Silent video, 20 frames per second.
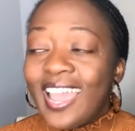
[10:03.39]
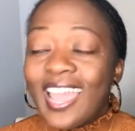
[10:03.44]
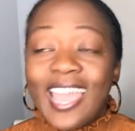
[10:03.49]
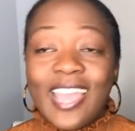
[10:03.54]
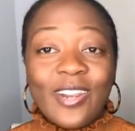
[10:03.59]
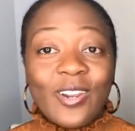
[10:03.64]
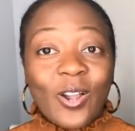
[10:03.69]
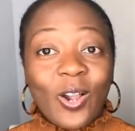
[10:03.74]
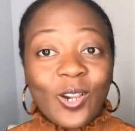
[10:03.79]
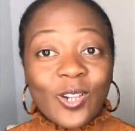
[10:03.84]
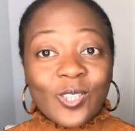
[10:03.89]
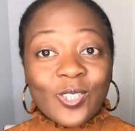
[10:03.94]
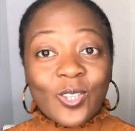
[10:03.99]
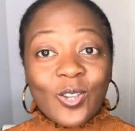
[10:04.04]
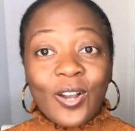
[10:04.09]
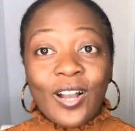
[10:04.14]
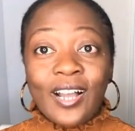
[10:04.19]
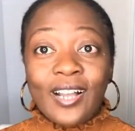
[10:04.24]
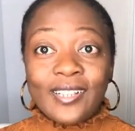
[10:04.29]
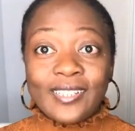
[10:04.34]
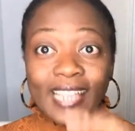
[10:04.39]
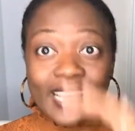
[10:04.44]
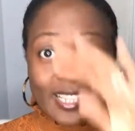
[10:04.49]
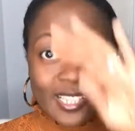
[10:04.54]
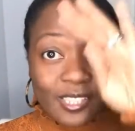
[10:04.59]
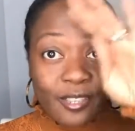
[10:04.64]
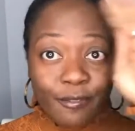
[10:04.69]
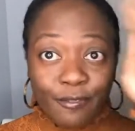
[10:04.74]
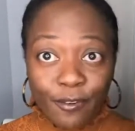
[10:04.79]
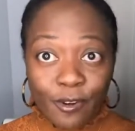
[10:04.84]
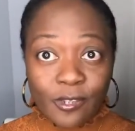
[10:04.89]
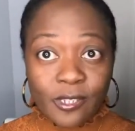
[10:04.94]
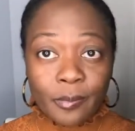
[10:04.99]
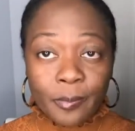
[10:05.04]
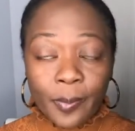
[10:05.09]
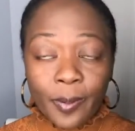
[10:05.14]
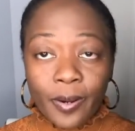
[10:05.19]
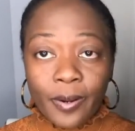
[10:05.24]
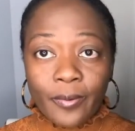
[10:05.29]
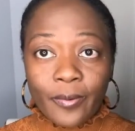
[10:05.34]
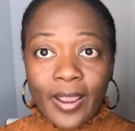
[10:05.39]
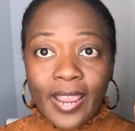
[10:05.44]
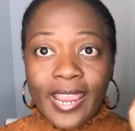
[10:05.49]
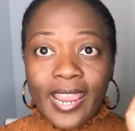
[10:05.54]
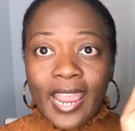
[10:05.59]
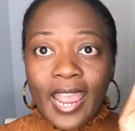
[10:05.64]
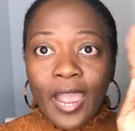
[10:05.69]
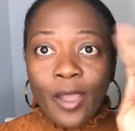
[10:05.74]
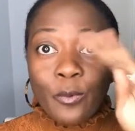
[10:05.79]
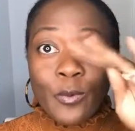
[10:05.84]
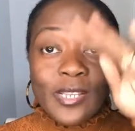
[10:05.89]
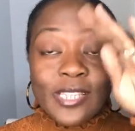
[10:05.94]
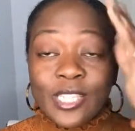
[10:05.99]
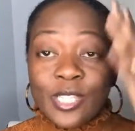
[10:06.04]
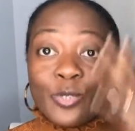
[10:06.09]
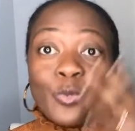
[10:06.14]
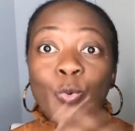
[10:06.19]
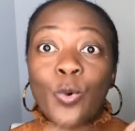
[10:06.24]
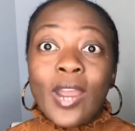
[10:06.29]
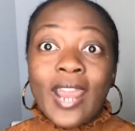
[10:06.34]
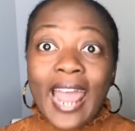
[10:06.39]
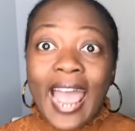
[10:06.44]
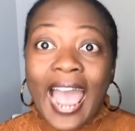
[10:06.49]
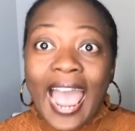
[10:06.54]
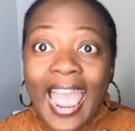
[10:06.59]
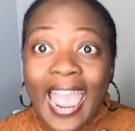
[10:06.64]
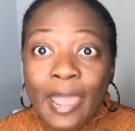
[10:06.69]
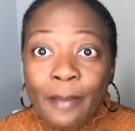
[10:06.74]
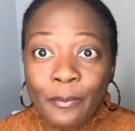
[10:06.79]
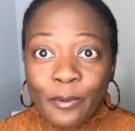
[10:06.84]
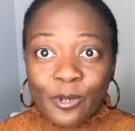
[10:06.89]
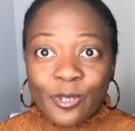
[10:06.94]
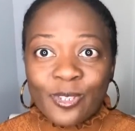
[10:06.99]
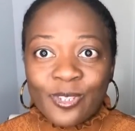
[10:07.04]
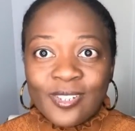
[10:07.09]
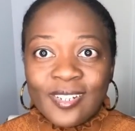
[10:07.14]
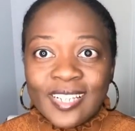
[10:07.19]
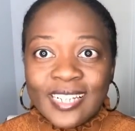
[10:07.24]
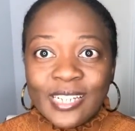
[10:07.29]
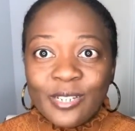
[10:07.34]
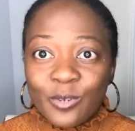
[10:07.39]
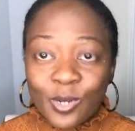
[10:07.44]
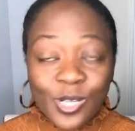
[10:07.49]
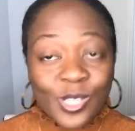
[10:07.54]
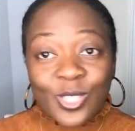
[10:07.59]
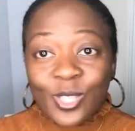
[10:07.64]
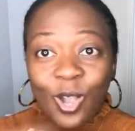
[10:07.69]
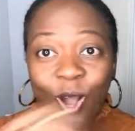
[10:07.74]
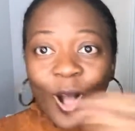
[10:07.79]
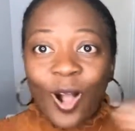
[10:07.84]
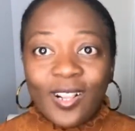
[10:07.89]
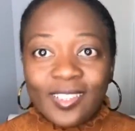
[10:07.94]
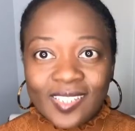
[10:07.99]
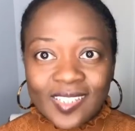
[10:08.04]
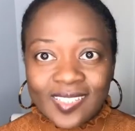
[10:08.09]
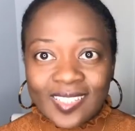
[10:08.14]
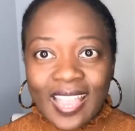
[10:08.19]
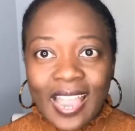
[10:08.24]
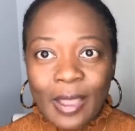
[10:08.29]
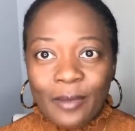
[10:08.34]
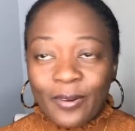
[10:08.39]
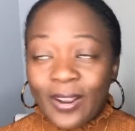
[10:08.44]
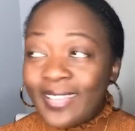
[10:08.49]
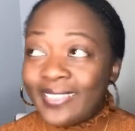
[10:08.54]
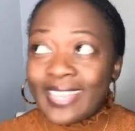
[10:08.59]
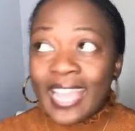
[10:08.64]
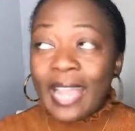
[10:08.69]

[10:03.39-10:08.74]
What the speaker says: And also that's the first part, right, which is where I personally was all the time, right?